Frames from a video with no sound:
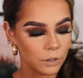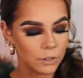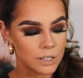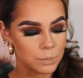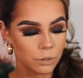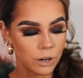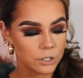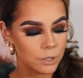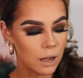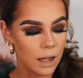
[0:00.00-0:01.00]
Oh, this
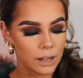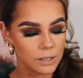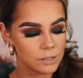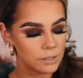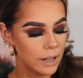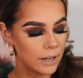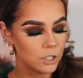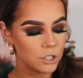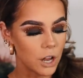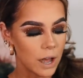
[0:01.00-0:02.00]
product, you guys, it
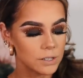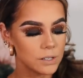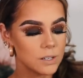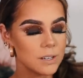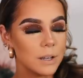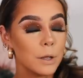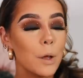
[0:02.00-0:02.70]
is just